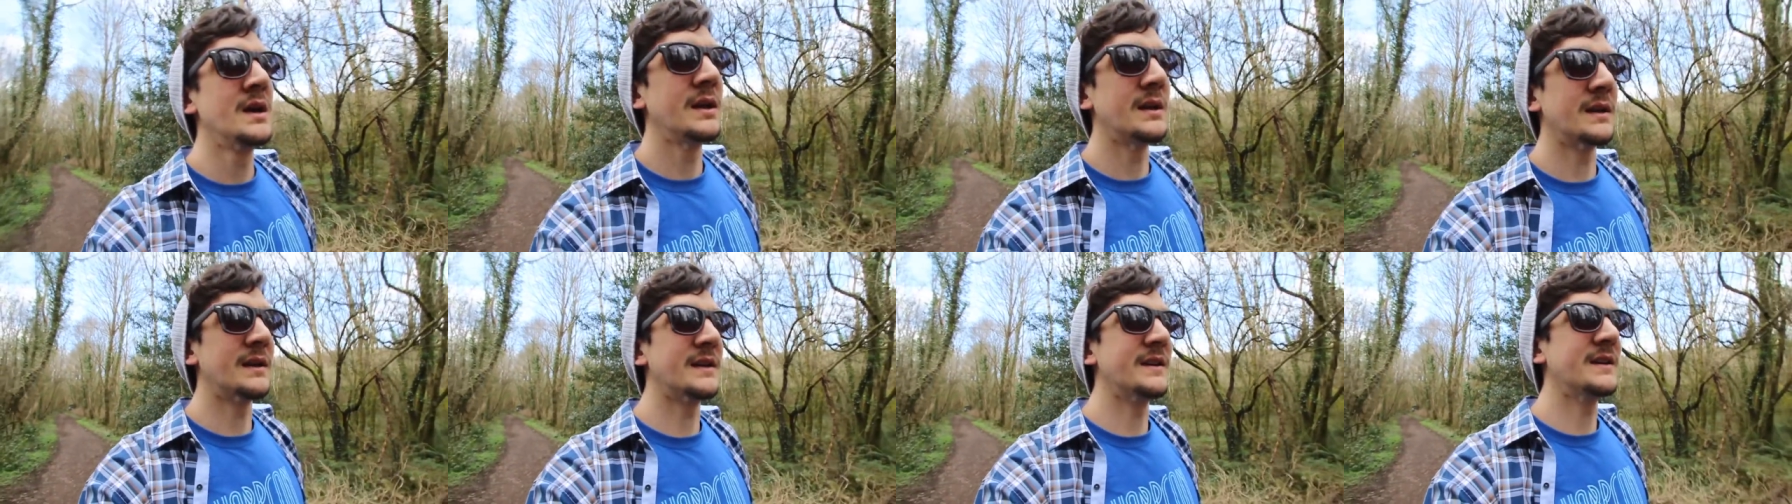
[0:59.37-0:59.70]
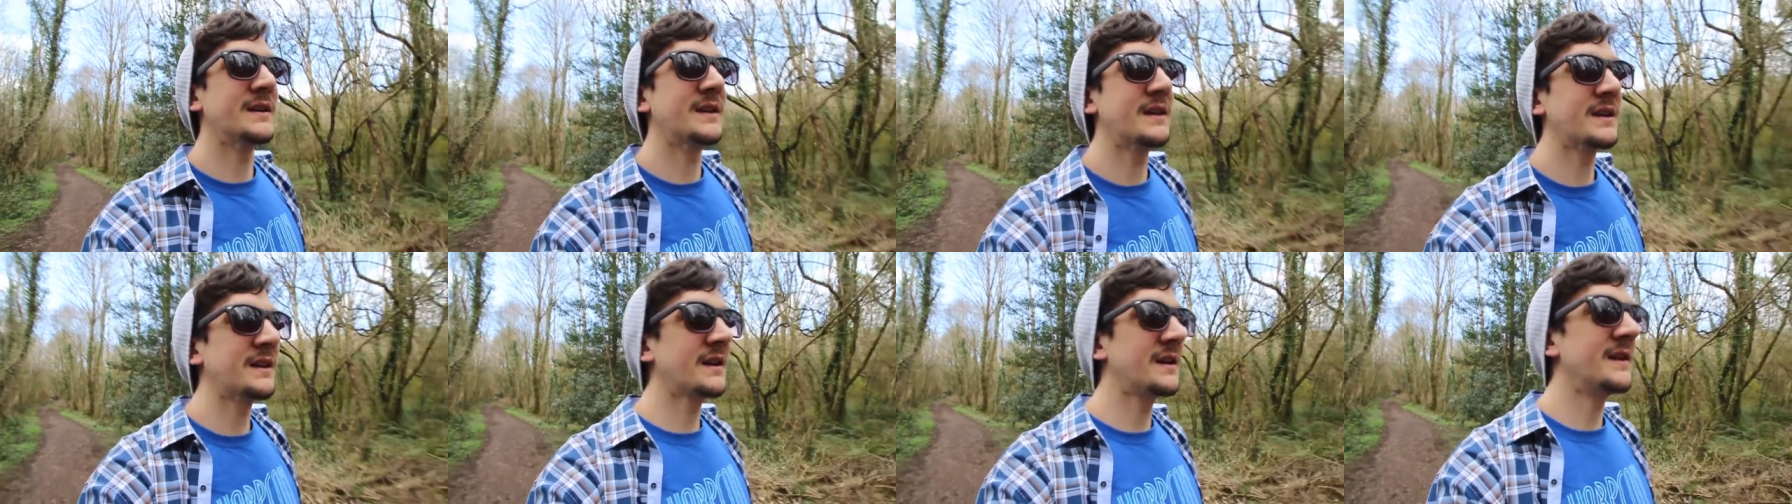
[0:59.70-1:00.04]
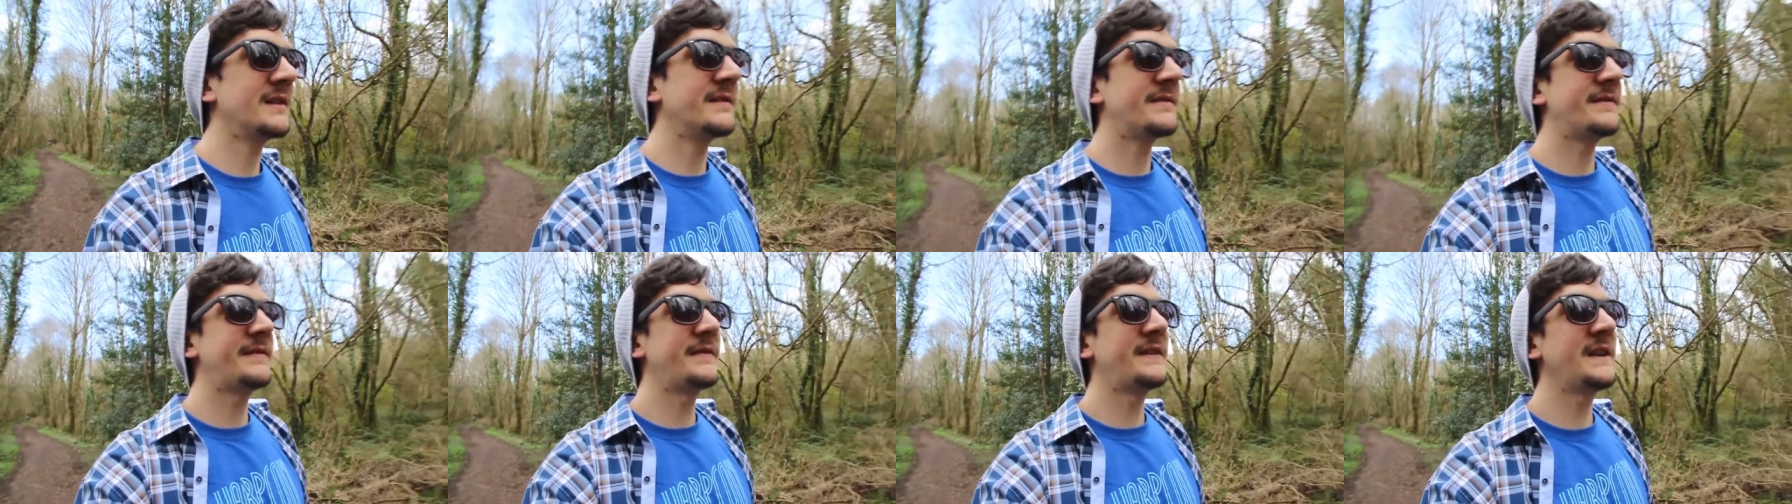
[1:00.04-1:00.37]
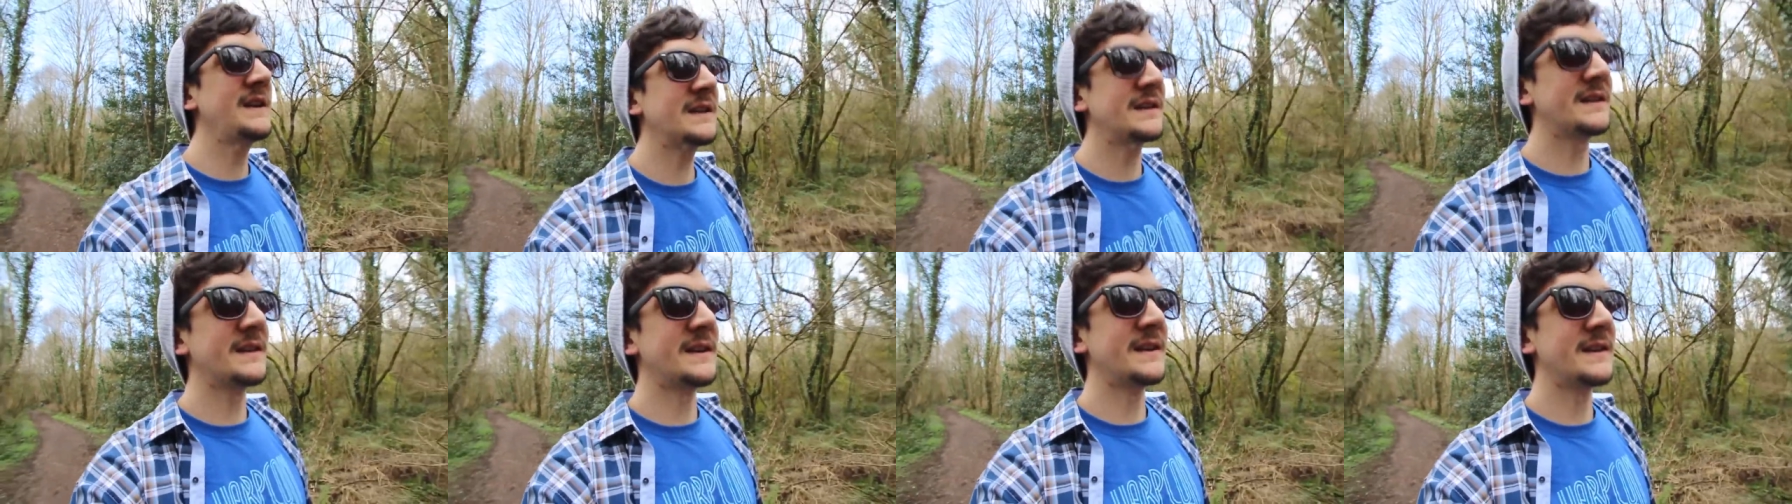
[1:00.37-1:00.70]
Like, I
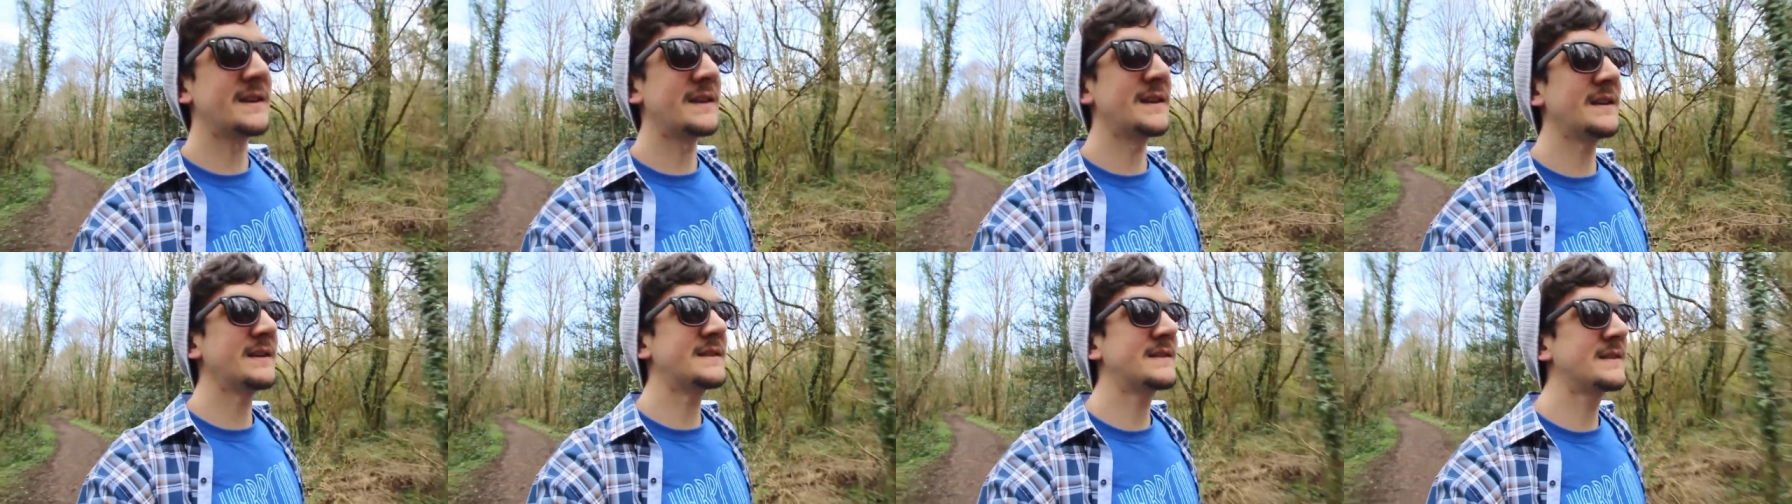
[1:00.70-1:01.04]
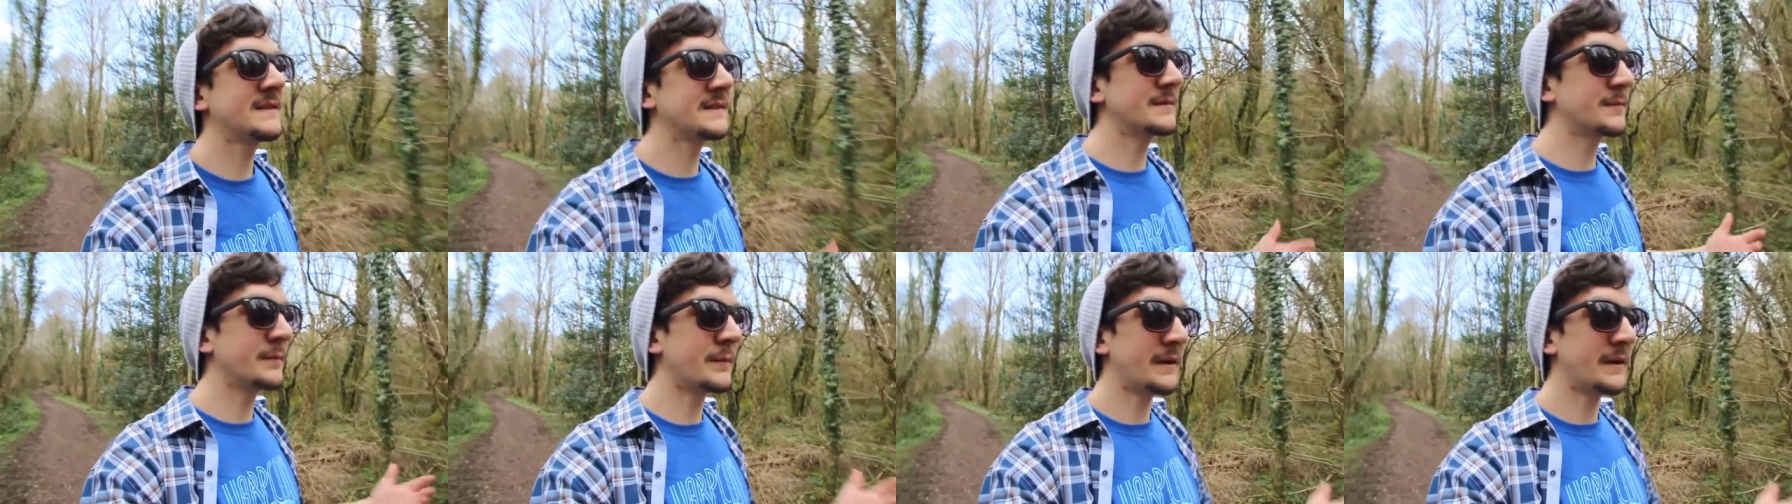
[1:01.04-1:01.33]
feel like this is